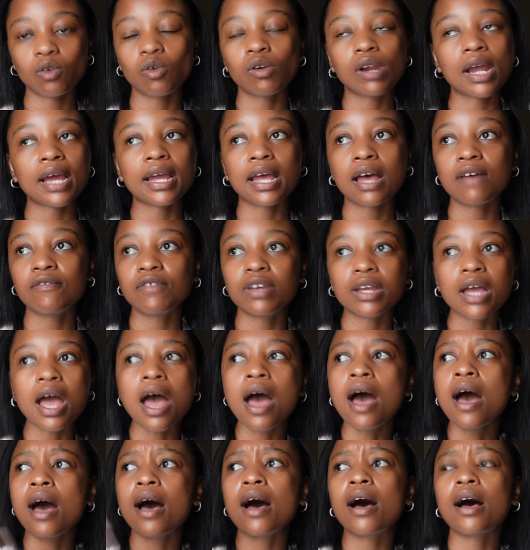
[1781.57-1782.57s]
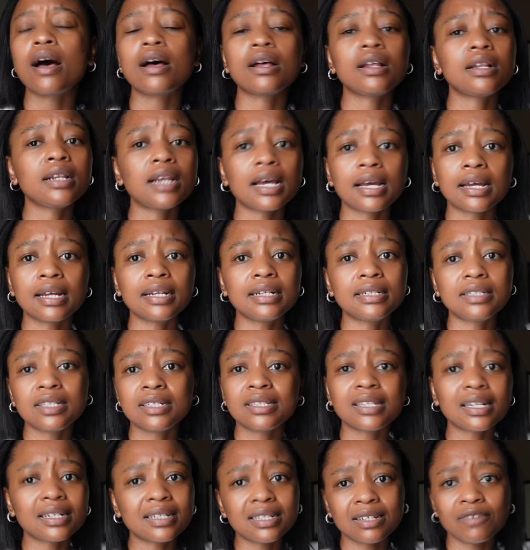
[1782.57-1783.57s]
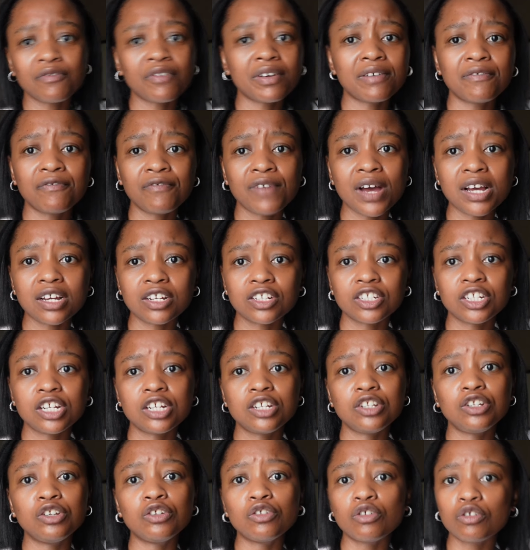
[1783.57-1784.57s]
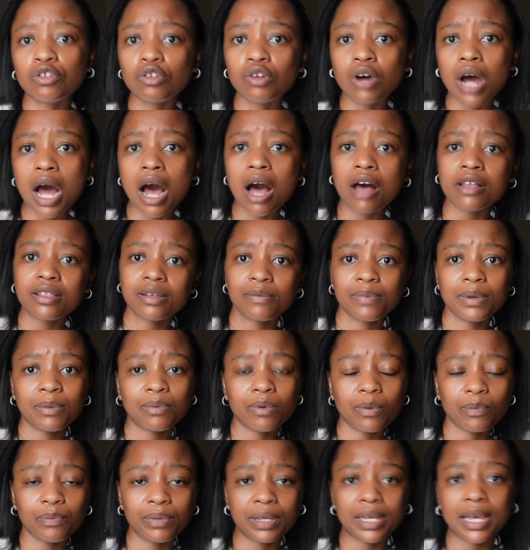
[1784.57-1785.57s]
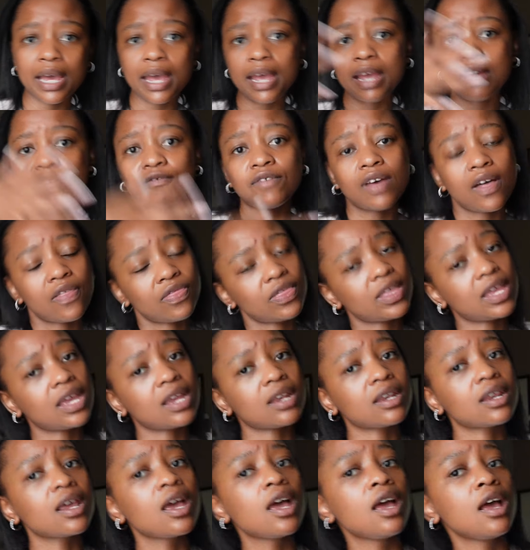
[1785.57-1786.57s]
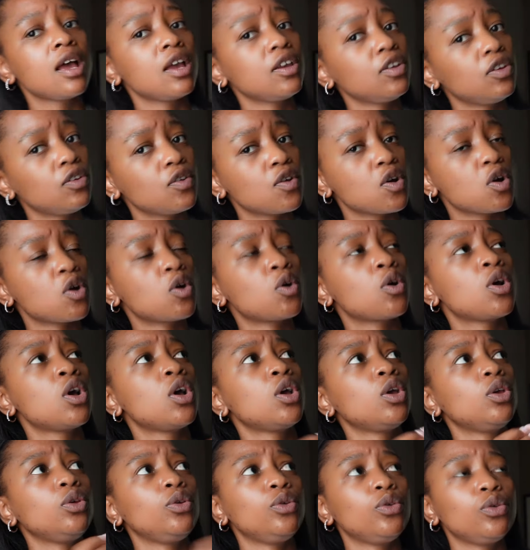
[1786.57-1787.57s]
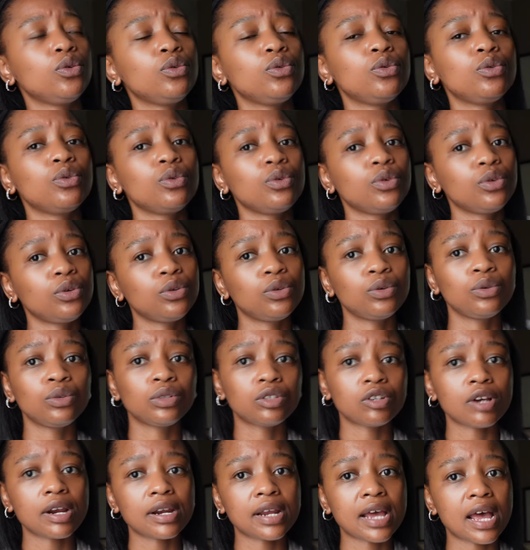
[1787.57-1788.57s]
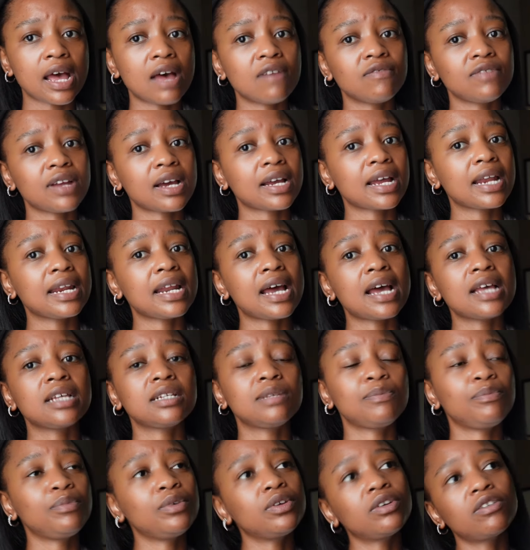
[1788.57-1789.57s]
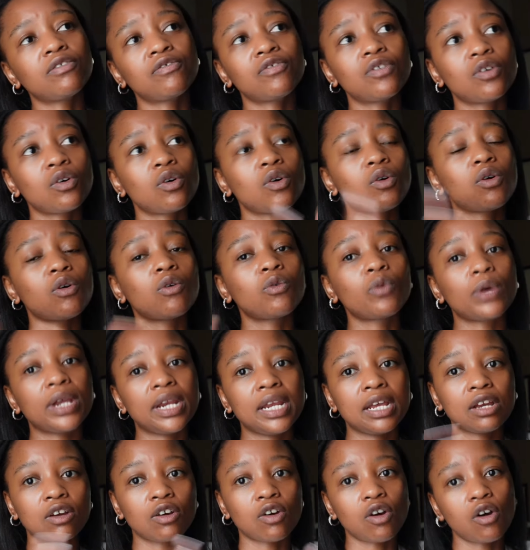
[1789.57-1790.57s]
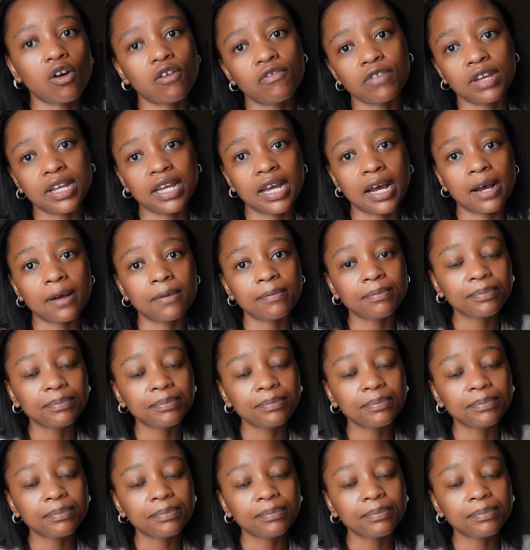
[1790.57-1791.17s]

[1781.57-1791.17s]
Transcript: Or like having like just a different function. You don't know how other people behave, and then you trying to have like a nice beautiful wedding over here.